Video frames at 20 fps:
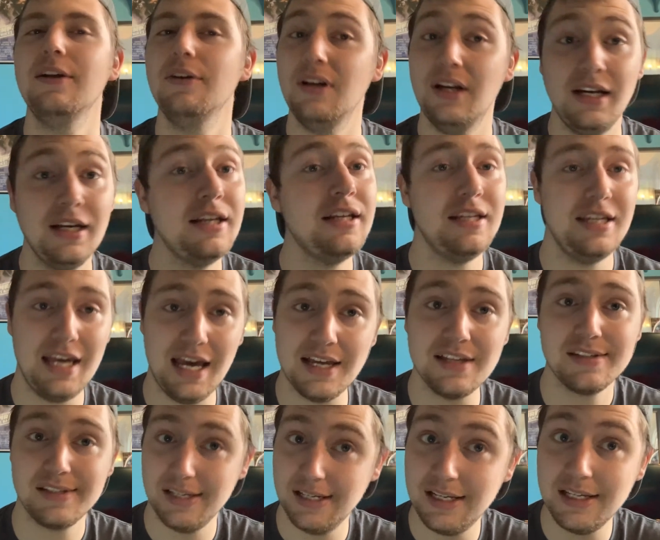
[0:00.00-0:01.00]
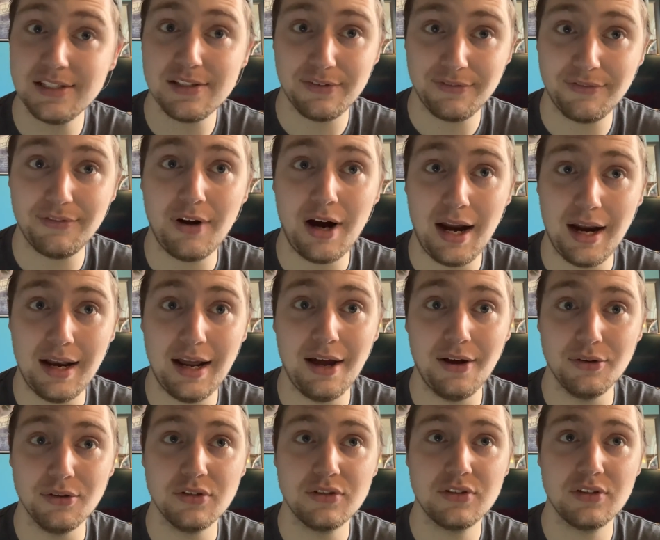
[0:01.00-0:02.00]
It is a frat
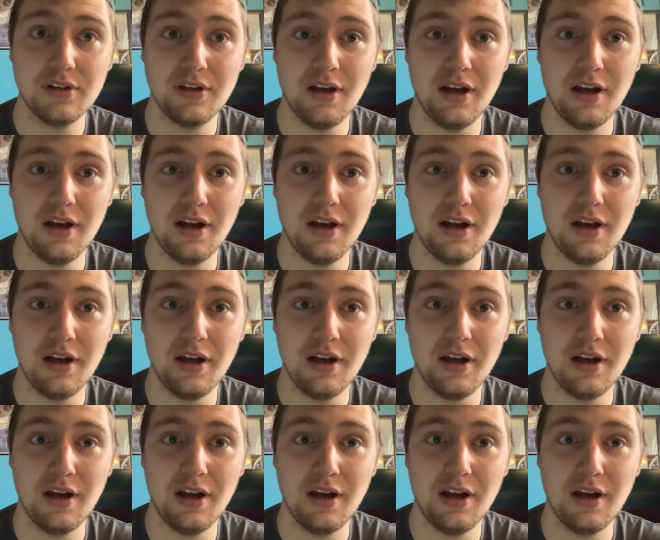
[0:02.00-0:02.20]
house.